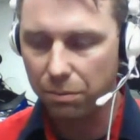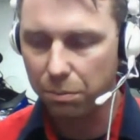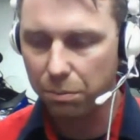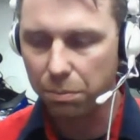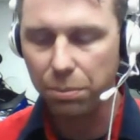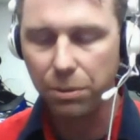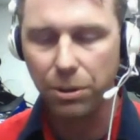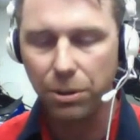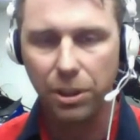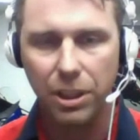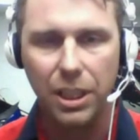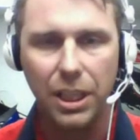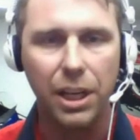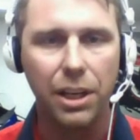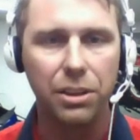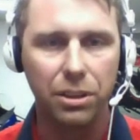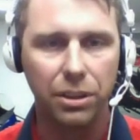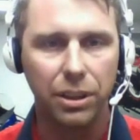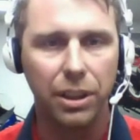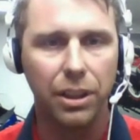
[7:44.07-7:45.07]
pretty
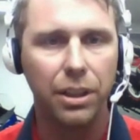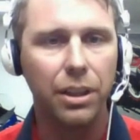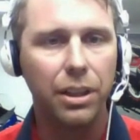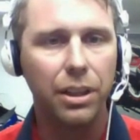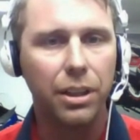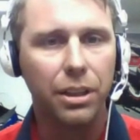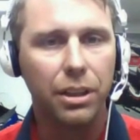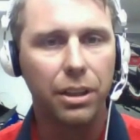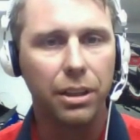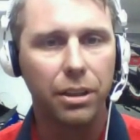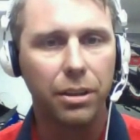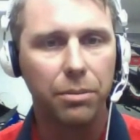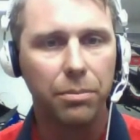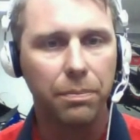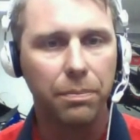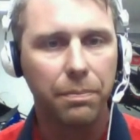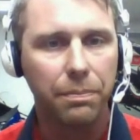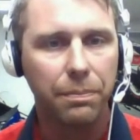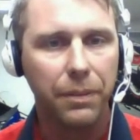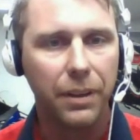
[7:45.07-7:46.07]
easily
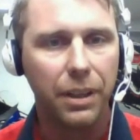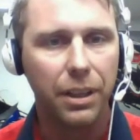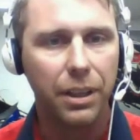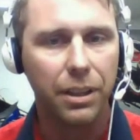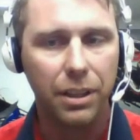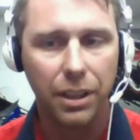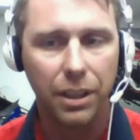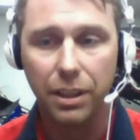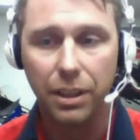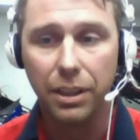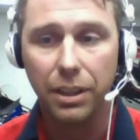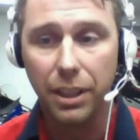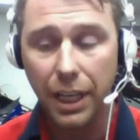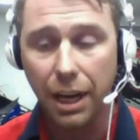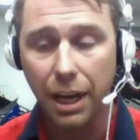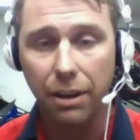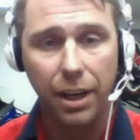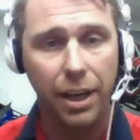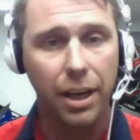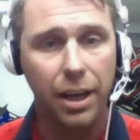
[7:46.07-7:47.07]

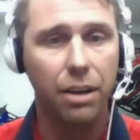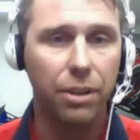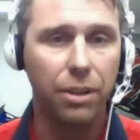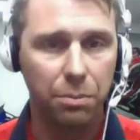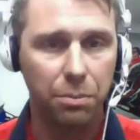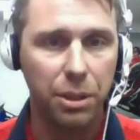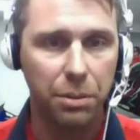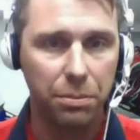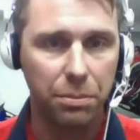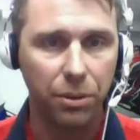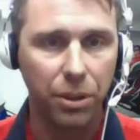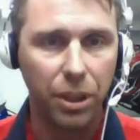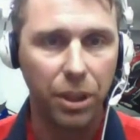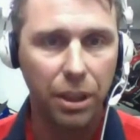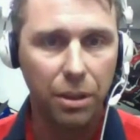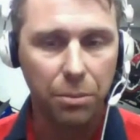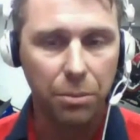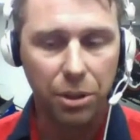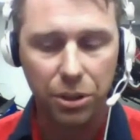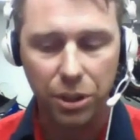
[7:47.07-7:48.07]
get out ahead of other
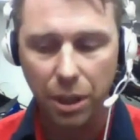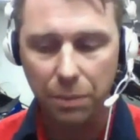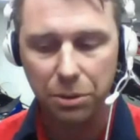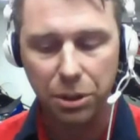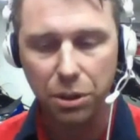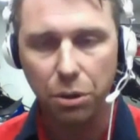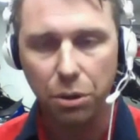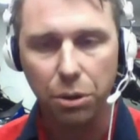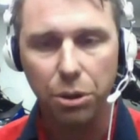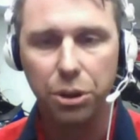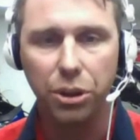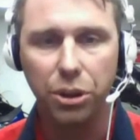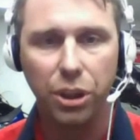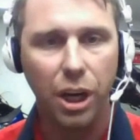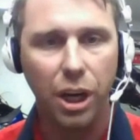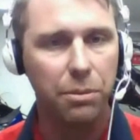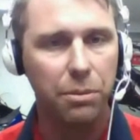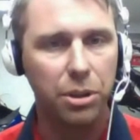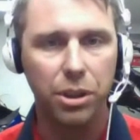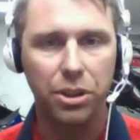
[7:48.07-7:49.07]
people. But there's absolutely no
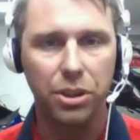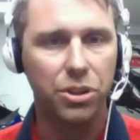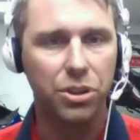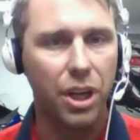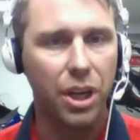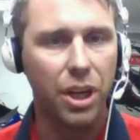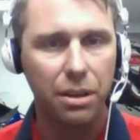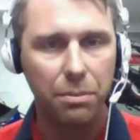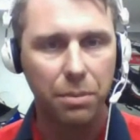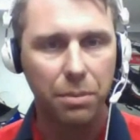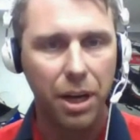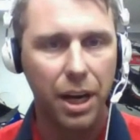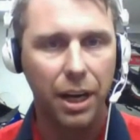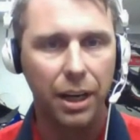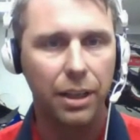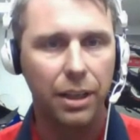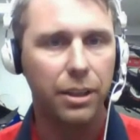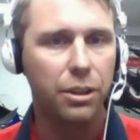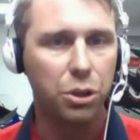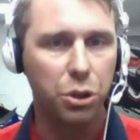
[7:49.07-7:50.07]
shame in just staying
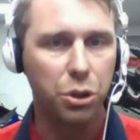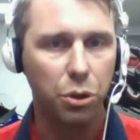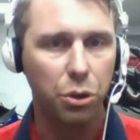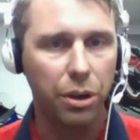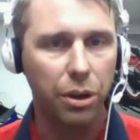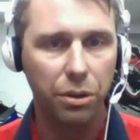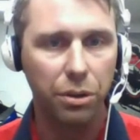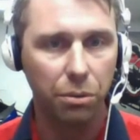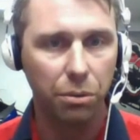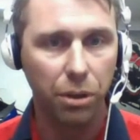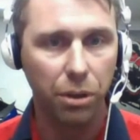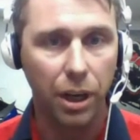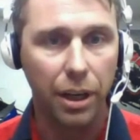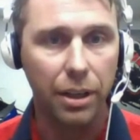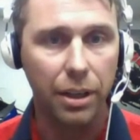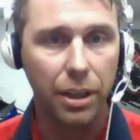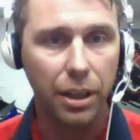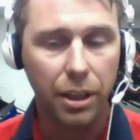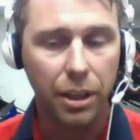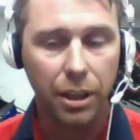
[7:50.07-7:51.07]
back and enjoying the
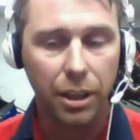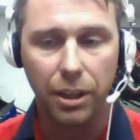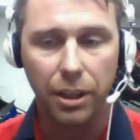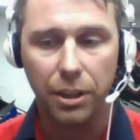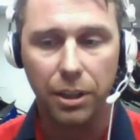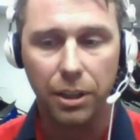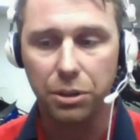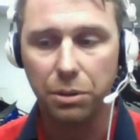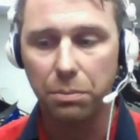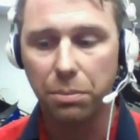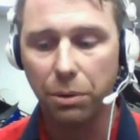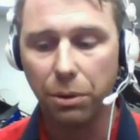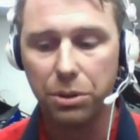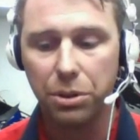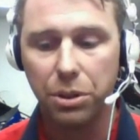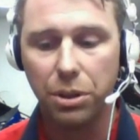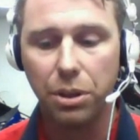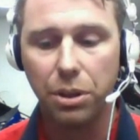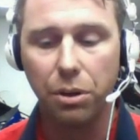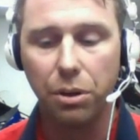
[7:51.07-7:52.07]
ride. And it's important
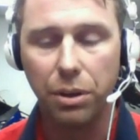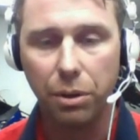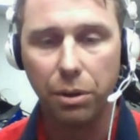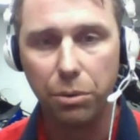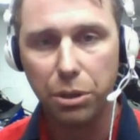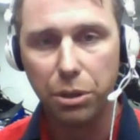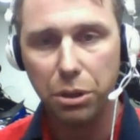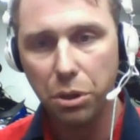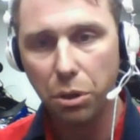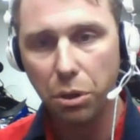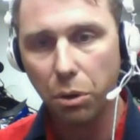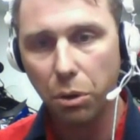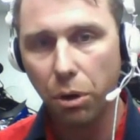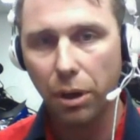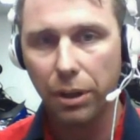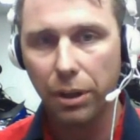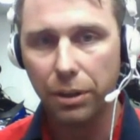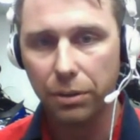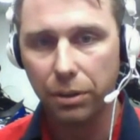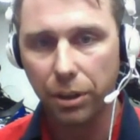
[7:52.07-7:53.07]
to know that when you go on
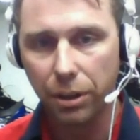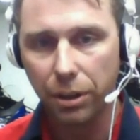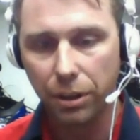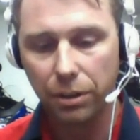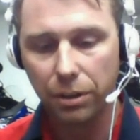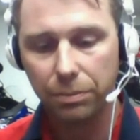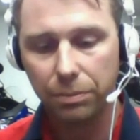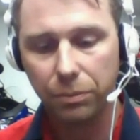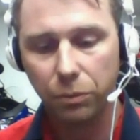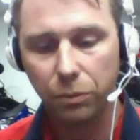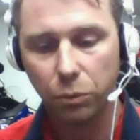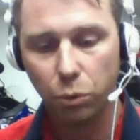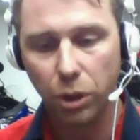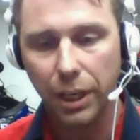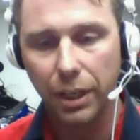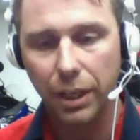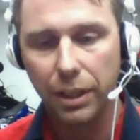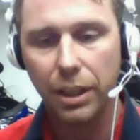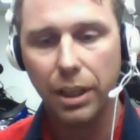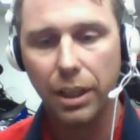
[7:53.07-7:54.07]
a
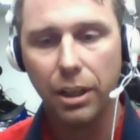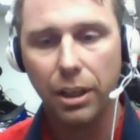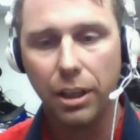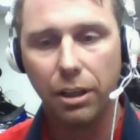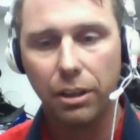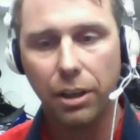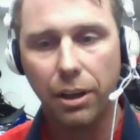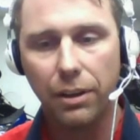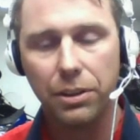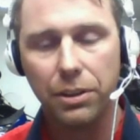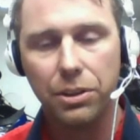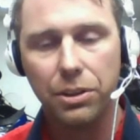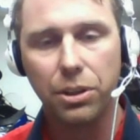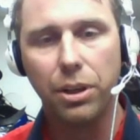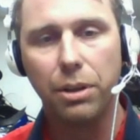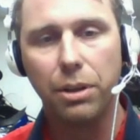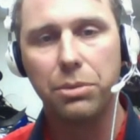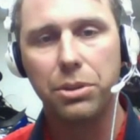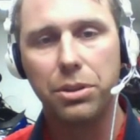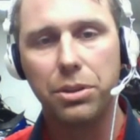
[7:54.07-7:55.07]
ride, a lot of
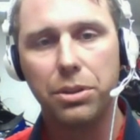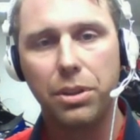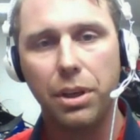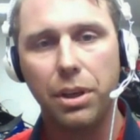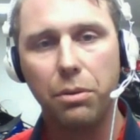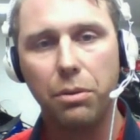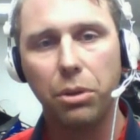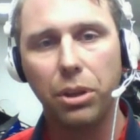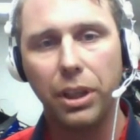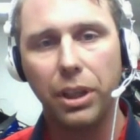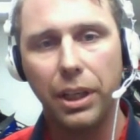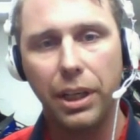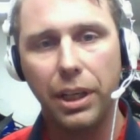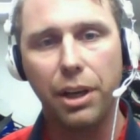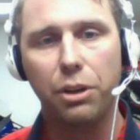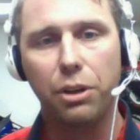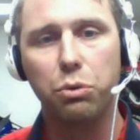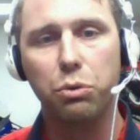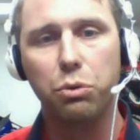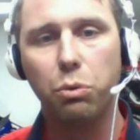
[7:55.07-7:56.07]
times they will
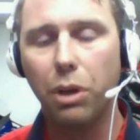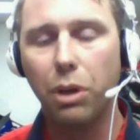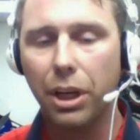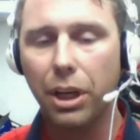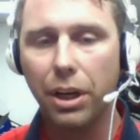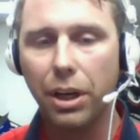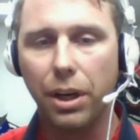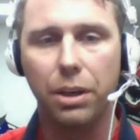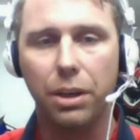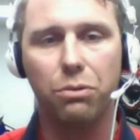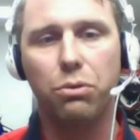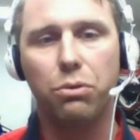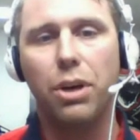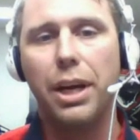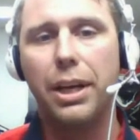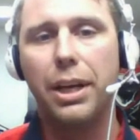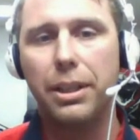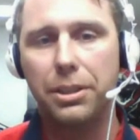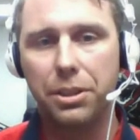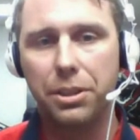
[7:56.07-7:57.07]
announce what kind of
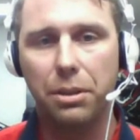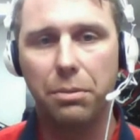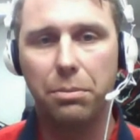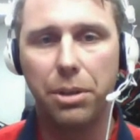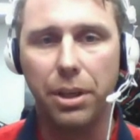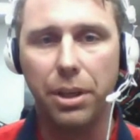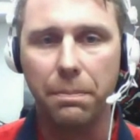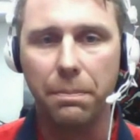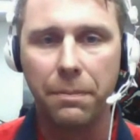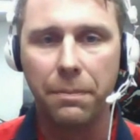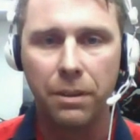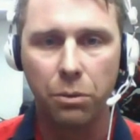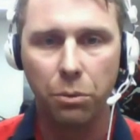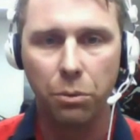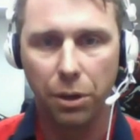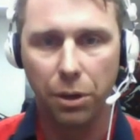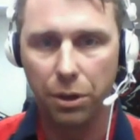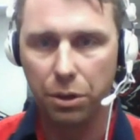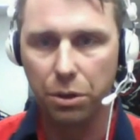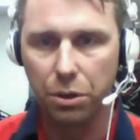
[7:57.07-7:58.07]
ride it's going to be.
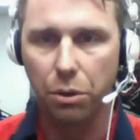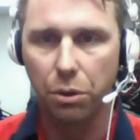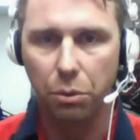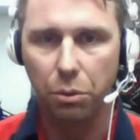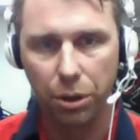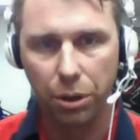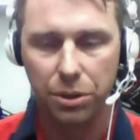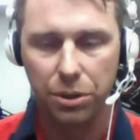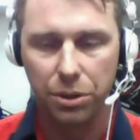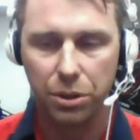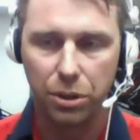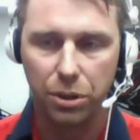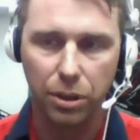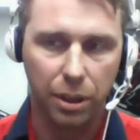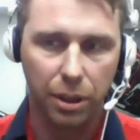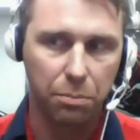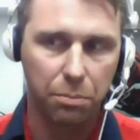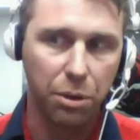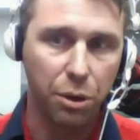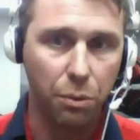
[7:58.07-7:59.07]
One of the code words is
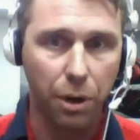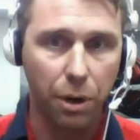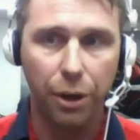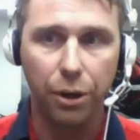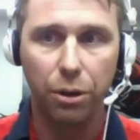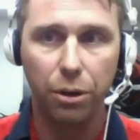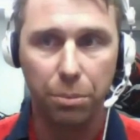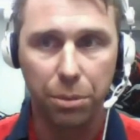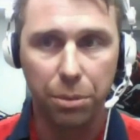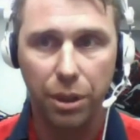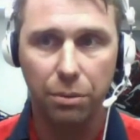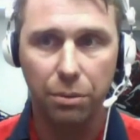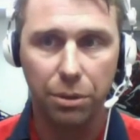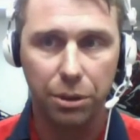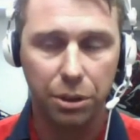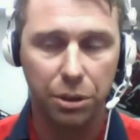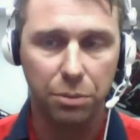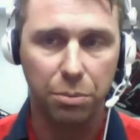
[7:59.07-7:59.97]
like BYOB, which is